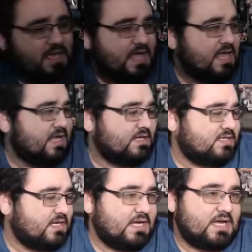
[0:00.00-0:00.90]
And
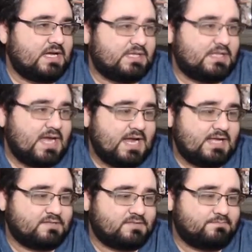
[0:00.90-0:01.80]
yeah,
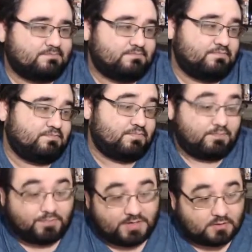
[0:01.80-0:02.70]
it's
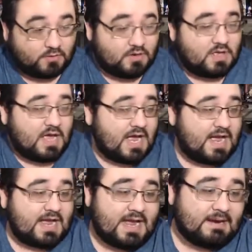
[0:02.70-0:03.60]
pretty cool.
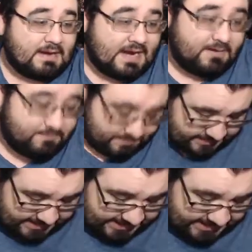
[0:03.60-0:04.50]
I'm
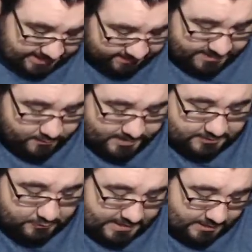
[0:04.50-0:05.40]
giving that away
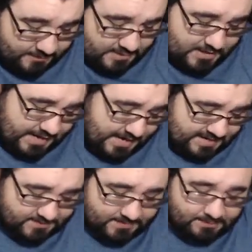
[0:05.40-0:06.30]
as well.
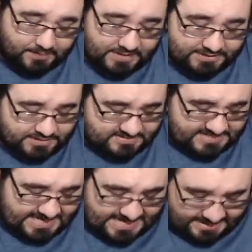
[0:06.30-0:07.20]
Some of the plushes that
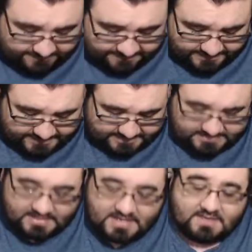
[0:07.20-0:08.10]
I have
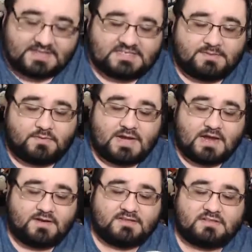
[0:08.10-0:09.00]
this time
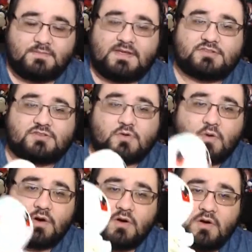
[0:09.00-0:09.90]
around is going to be
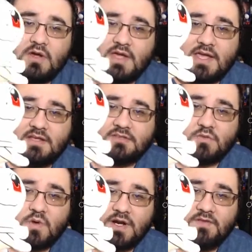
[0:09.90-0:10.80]
Squirtle is
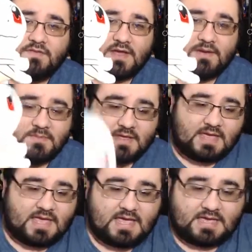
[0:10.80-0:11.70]
one of them.
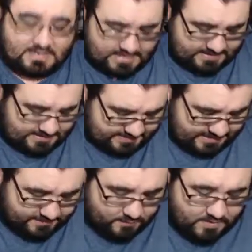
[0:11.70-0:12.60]
And then the
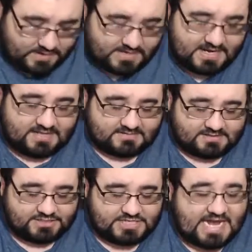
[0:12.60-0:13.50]
other one is the
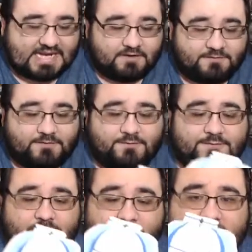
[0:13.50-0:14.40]
jacket from
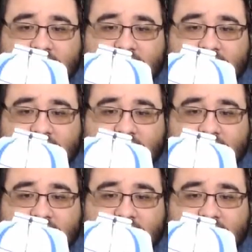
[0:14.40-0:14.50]
Free.